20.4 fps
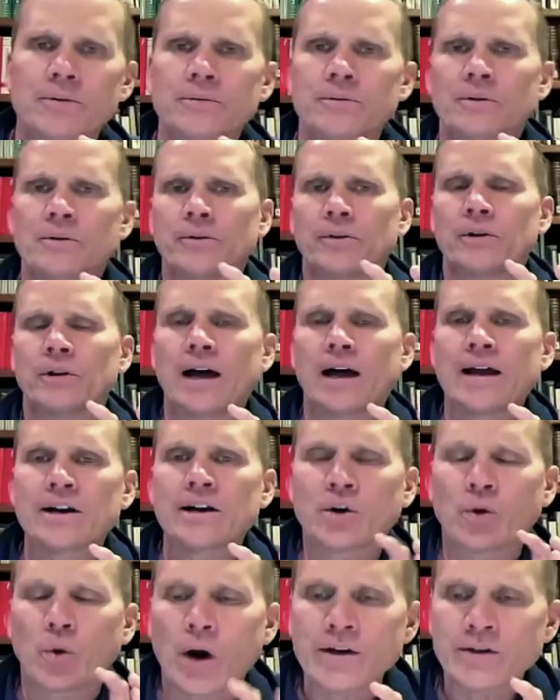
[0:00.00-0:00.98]
you know, the Light of
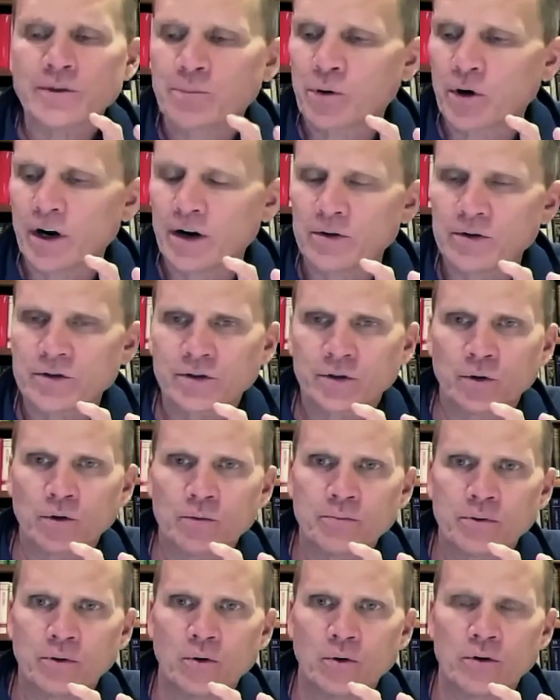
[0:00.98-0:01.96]
Christ prayer is so
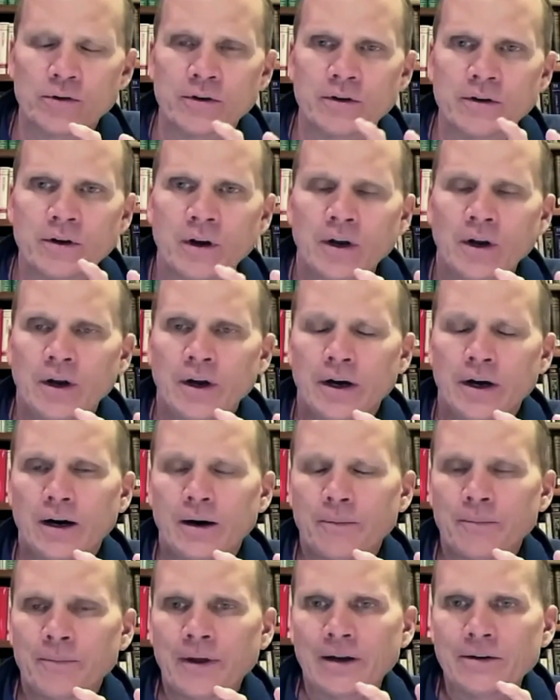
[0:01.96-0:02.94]
important
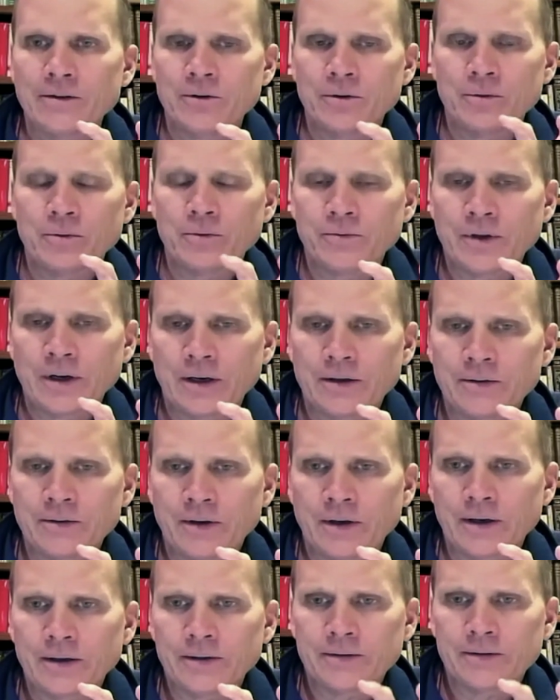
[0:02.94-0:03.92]
um, that you that,
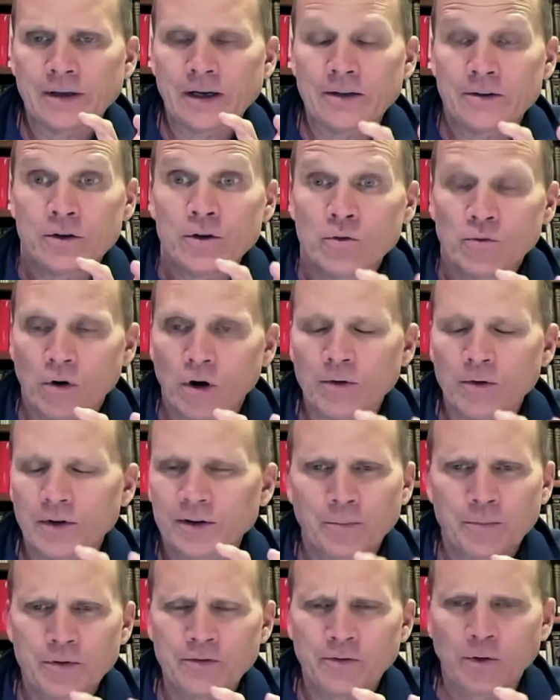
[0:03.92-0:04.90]
that that you wrote. It's a
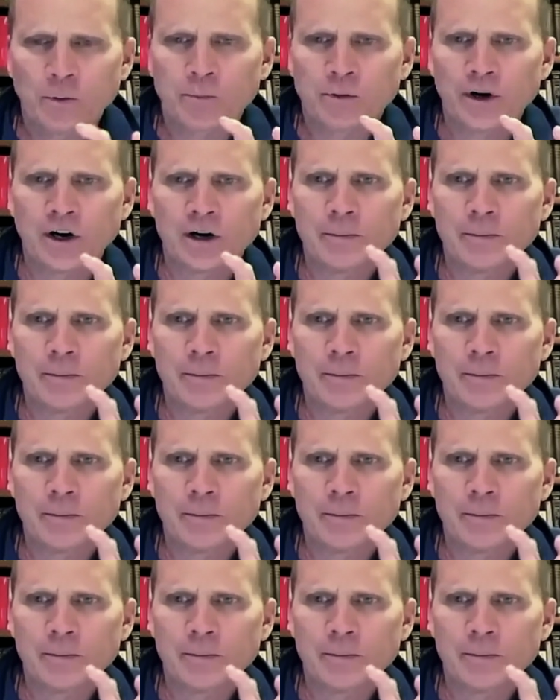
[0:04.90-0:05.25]
beautiful prayer.